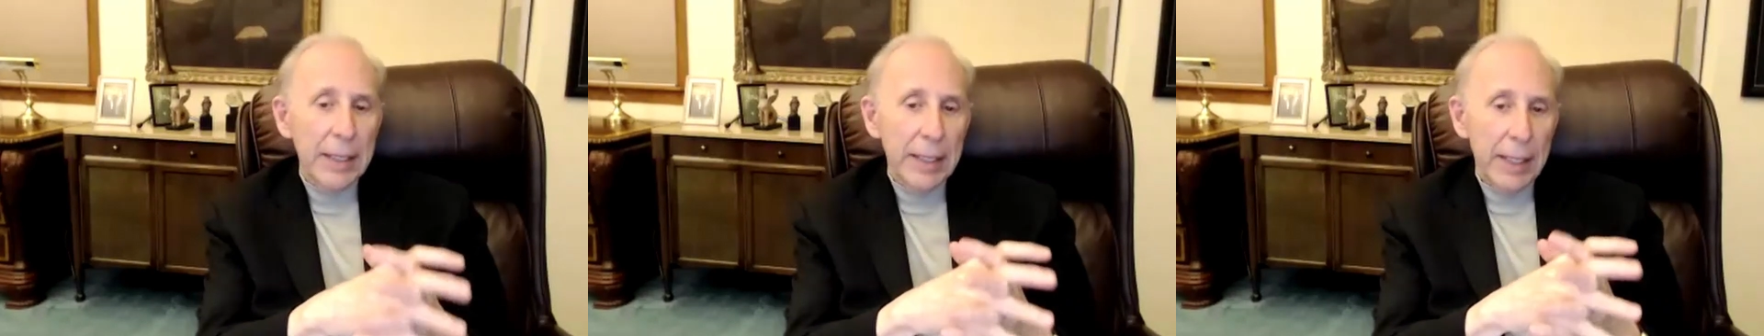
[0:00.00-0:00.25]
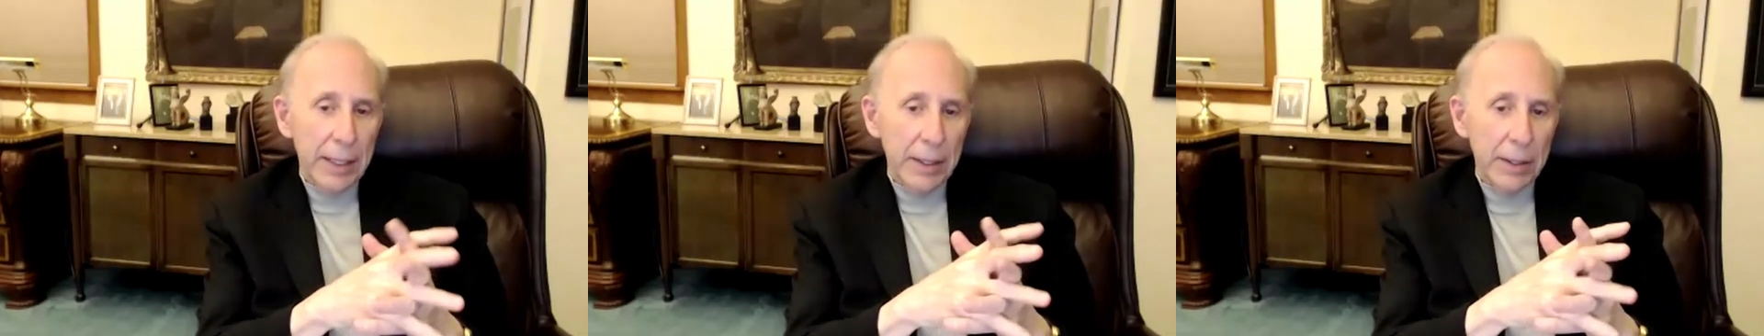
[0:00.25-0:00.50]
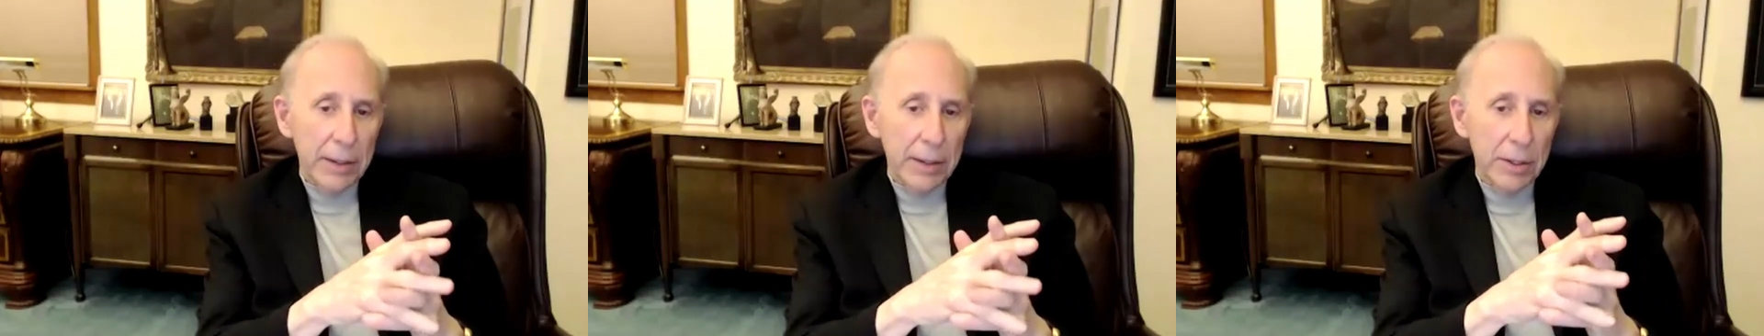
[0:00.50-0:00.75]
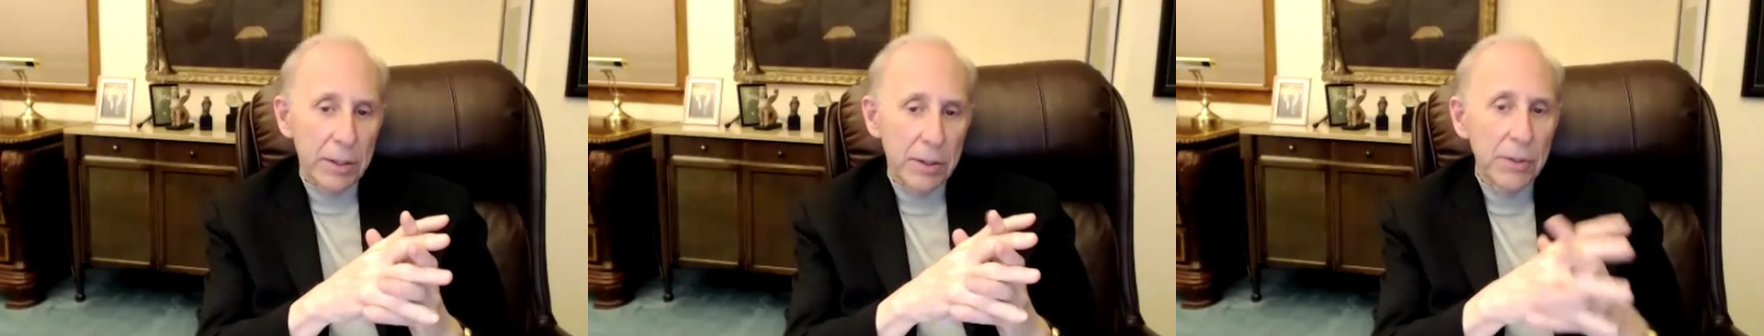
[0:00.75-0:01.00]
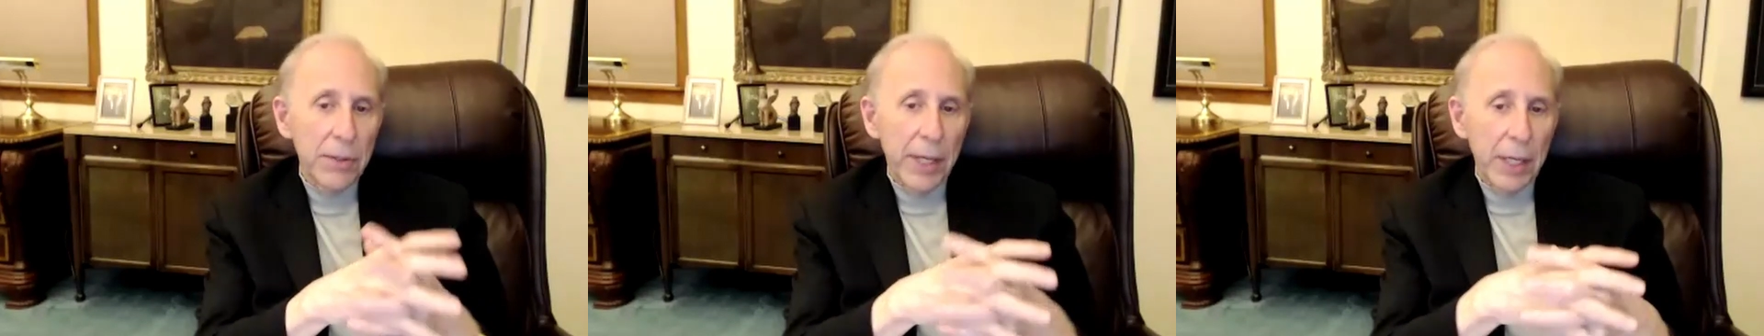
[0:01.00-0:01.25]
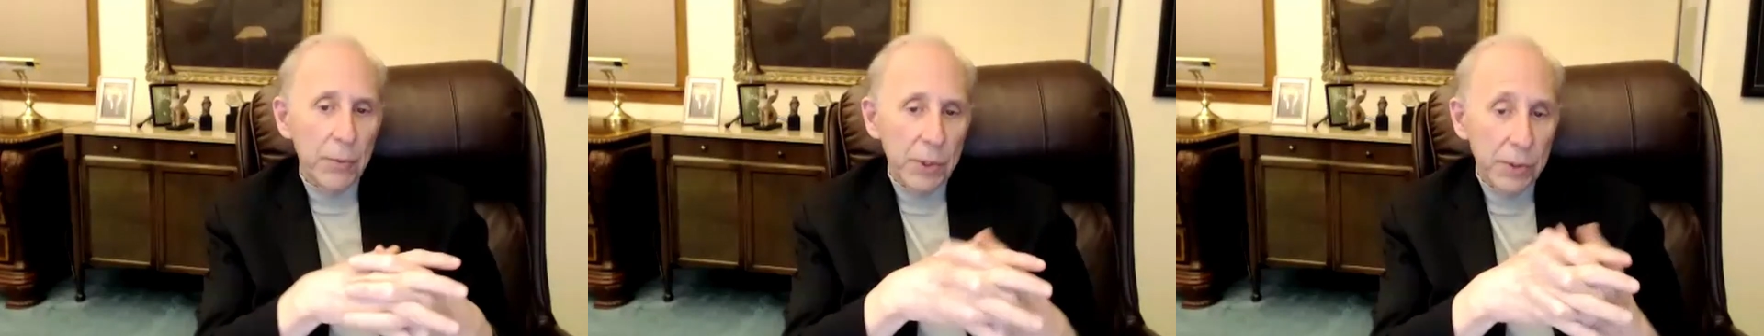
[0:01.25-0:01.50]
And to do
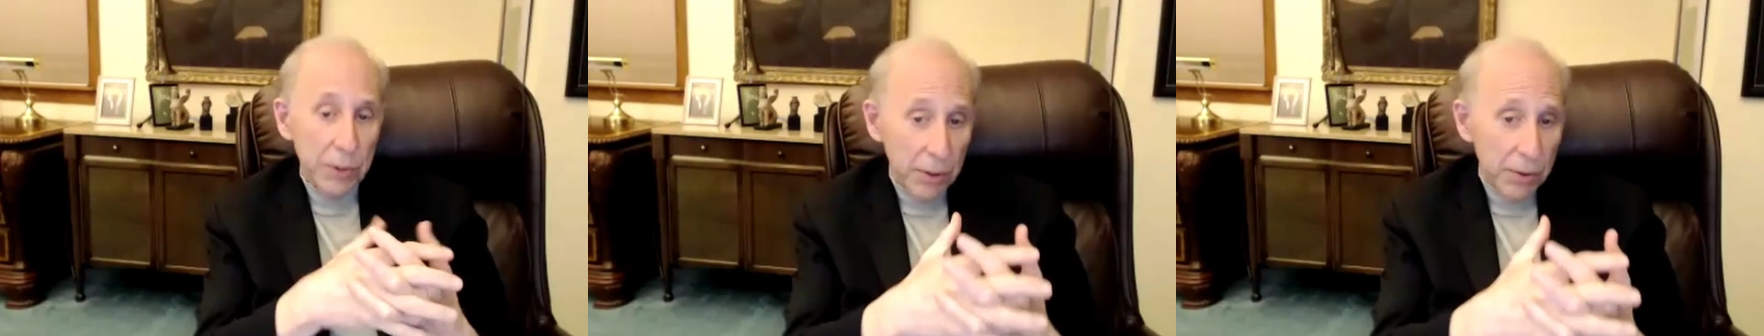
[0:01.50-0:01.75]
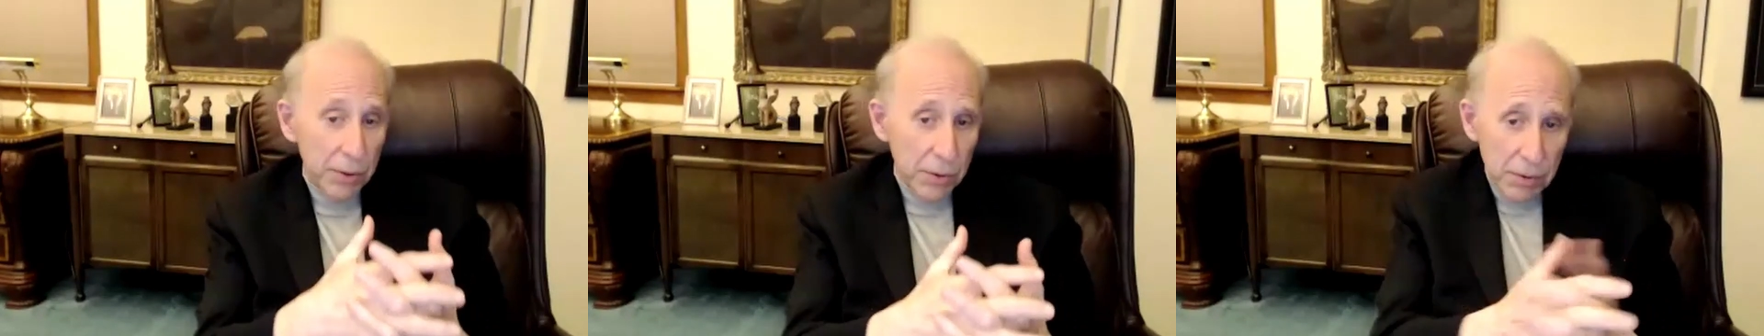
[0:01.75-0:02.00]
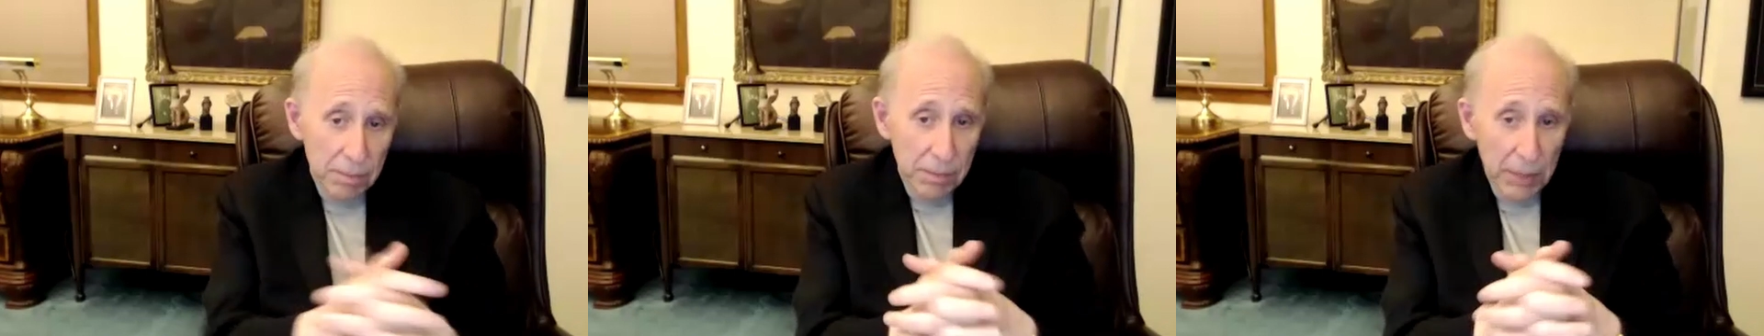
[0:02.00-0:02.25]
that, we'll use